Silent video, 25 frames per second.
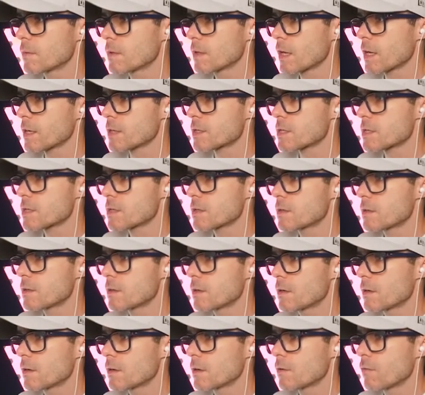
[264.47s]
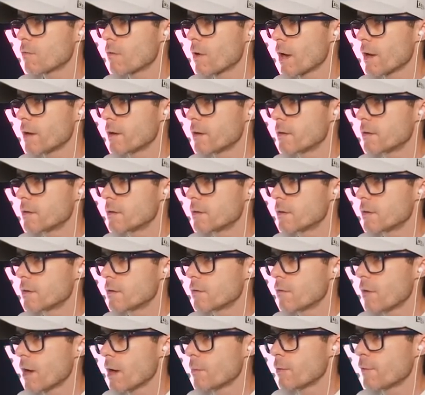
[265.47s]
Thanks. Run,
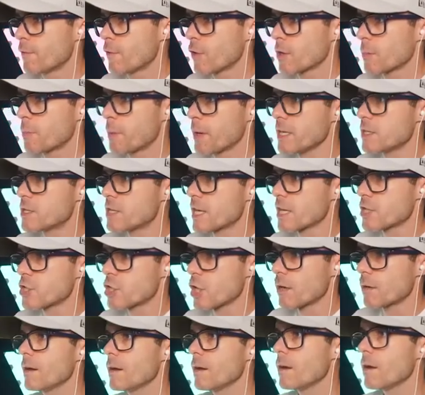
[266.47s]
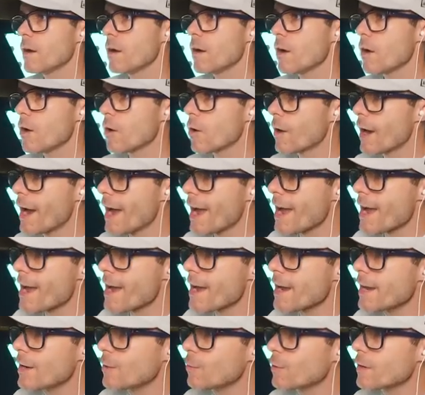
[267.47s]
run before the bees get you. Oh,
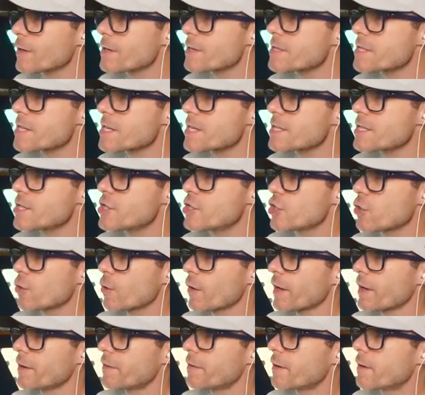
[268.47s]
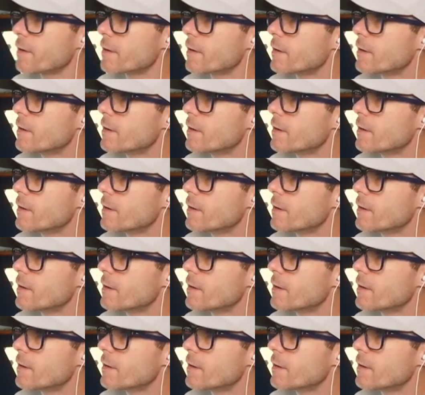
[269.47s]
hey, what is this joint?